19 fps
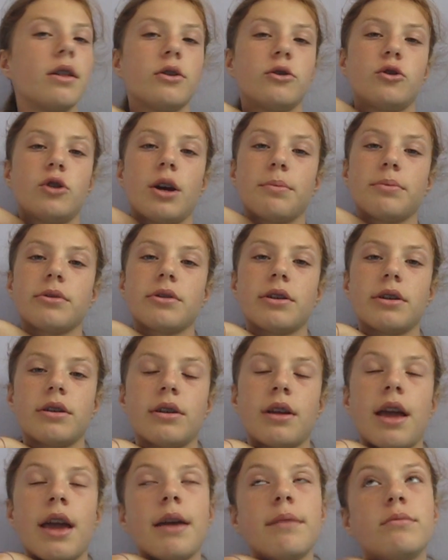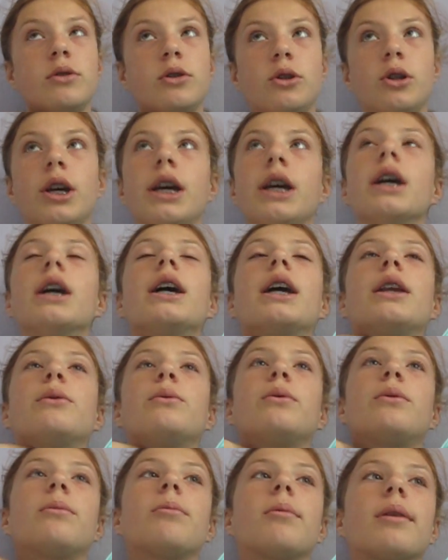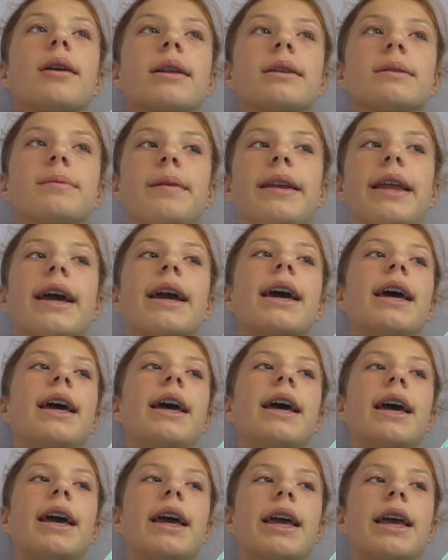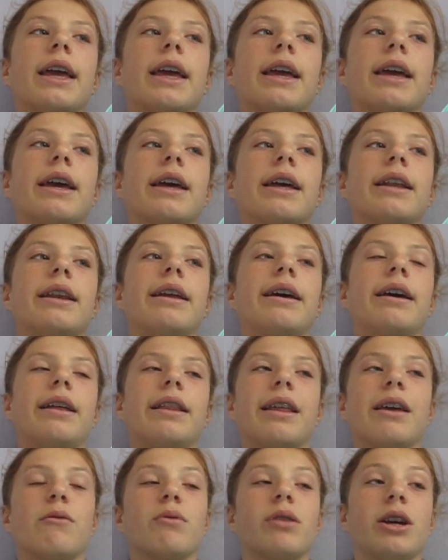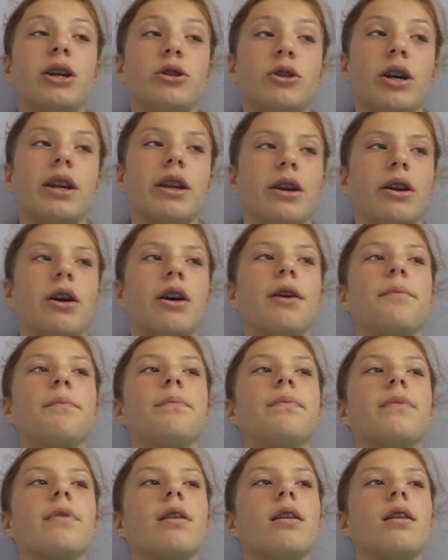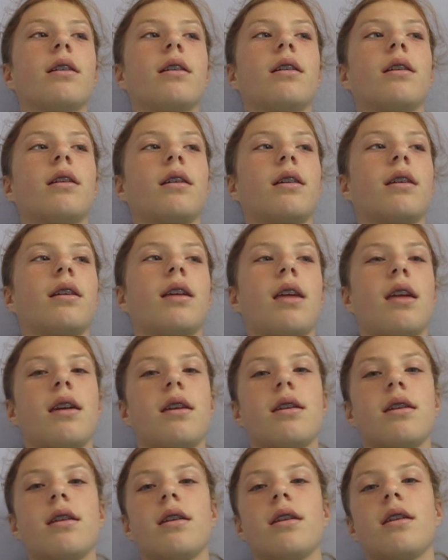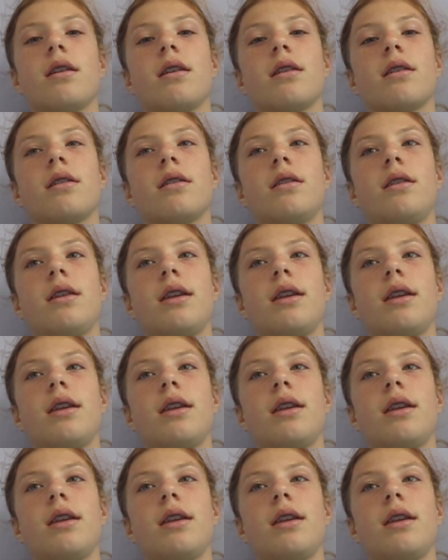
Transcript: the straps came straight and it would rub against my neck. And like when I tried it on. And